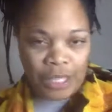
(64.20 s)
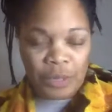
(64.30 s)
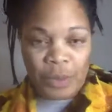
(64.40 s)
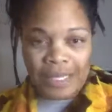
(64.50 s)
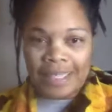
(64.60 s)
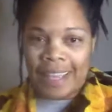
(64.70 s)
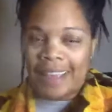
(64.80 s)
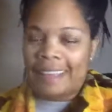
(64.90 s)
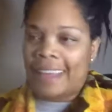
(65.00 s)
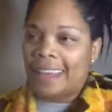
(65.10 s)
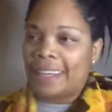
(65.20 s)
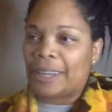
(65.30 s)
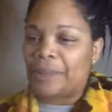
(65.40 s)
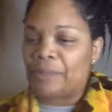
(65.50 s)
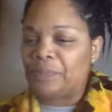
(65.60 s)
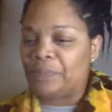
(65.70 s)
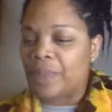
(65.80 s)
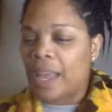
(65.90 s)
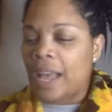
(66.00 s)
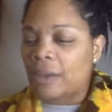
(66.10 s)
just want to say that
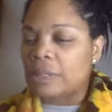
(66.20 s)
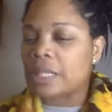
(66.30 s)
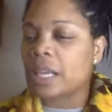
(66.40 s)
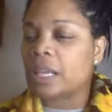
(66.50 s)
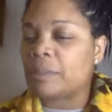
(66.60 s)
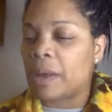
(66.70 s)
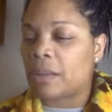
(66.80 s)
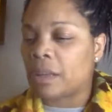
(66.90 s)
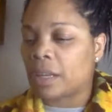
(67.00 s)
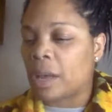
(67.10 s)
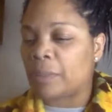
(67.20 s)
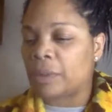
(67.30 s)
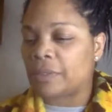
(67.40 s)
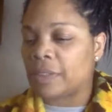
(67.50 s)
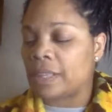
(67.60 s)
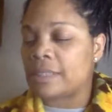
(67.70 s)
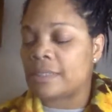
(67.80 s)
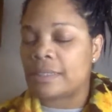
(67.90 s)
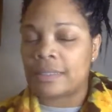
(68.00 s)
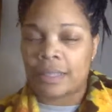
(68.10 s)
I was thinking about a couple of
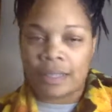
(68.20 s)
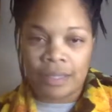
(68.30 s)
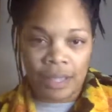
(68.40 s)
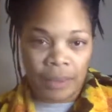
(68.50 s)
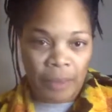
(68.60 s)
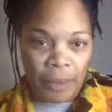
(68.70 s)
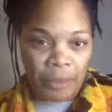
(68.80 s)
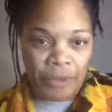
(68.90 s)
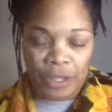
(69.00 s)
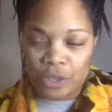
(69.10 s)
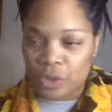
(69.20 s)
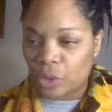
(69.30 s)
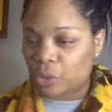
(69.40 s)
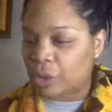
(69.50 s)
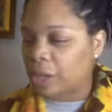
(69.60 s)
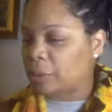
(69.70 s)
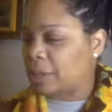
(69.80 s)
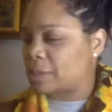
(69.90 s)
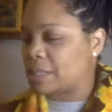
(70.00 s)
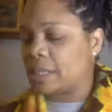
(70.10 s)
instances in my professional career when I
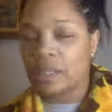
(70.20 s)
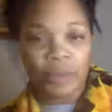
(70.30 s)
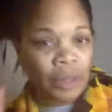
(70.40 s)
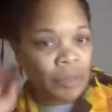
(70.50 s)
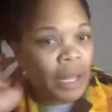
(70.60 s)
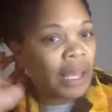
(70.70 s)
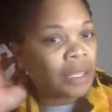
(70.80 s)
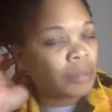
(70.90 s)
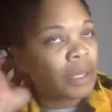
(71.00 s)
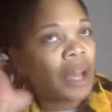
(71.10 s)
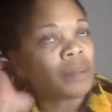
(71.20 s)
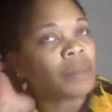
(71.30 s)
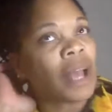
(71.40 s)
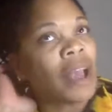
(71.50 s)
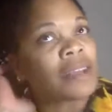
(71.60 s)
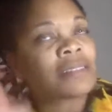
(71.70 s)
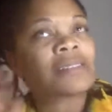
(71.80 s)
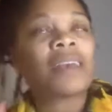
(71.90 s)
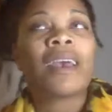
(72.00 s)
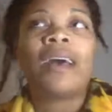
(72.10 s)
was dealing with the
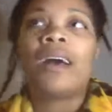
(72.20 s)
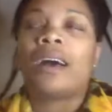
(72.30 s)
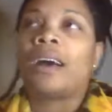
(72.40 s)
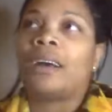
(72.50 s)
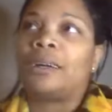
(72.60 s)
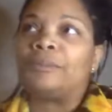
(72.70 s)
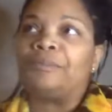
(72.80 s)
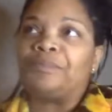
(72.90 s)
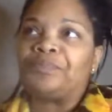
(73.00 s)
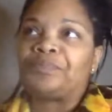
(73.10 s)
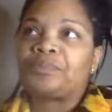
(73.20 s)
blacks. I'm